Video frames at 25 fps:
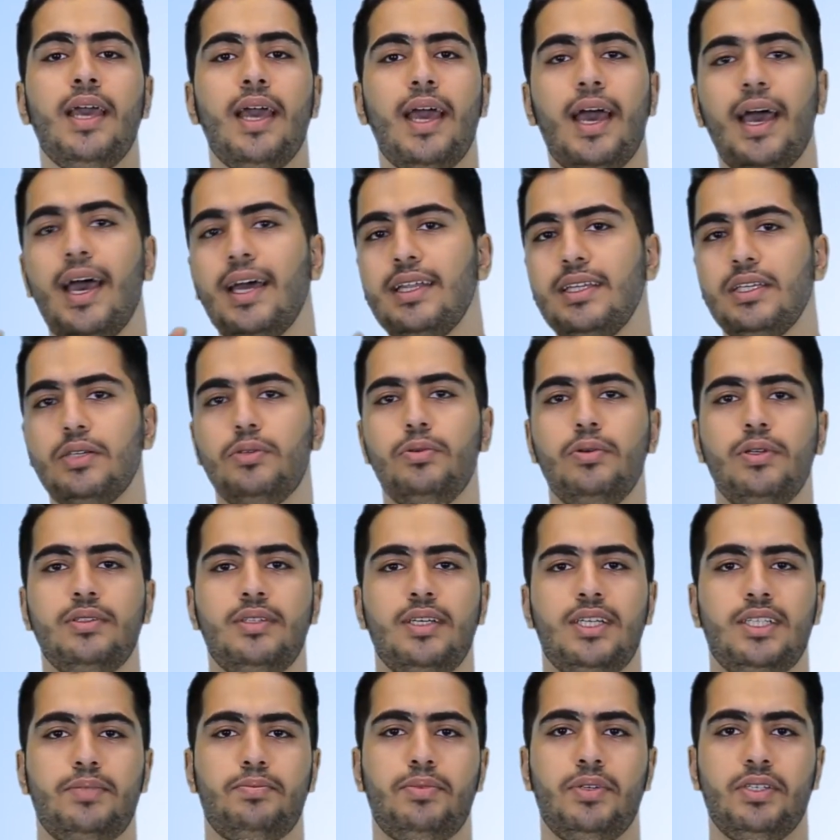adequate
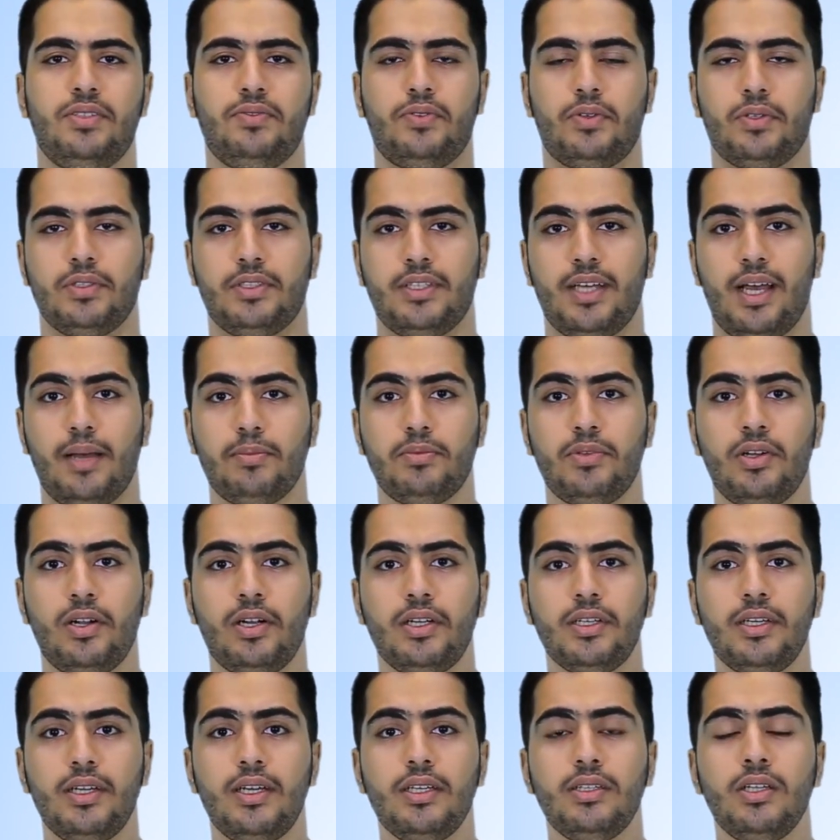space for tab
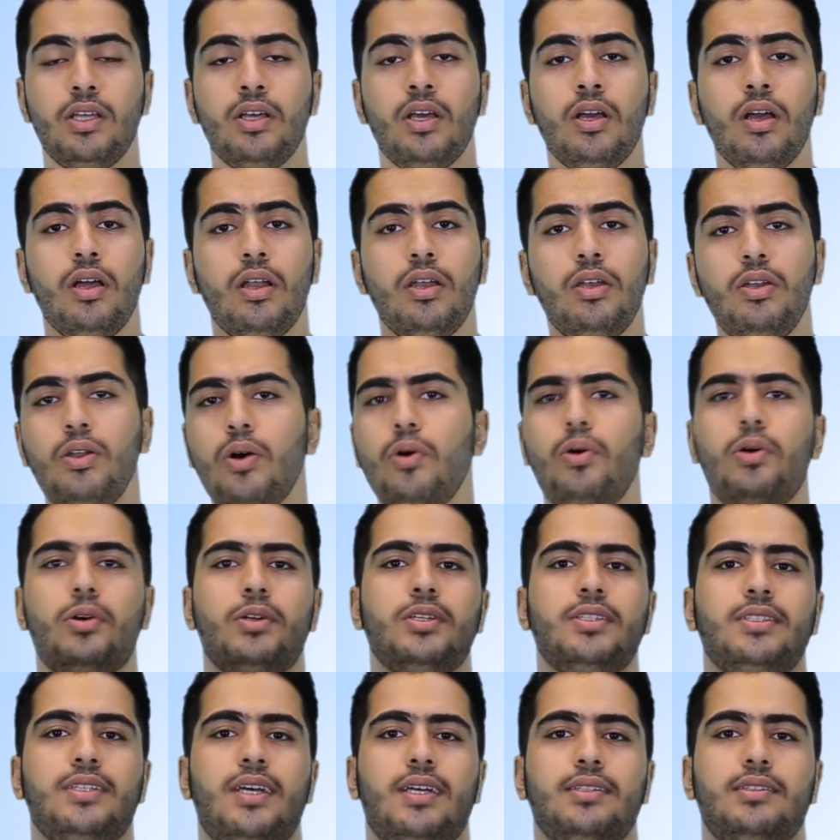target, no
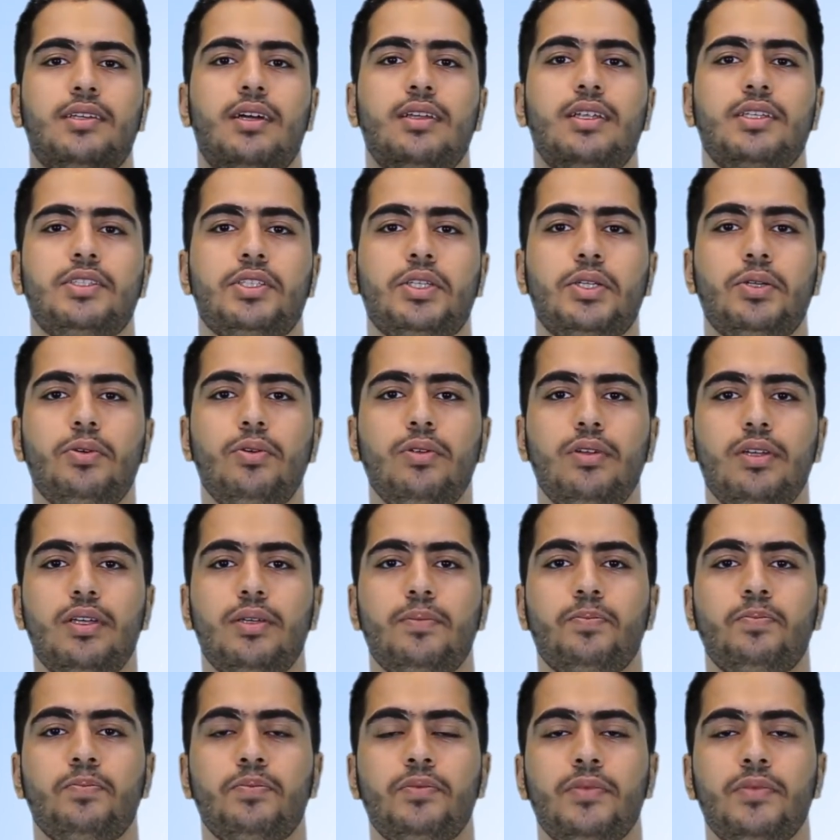horizontal scrolling.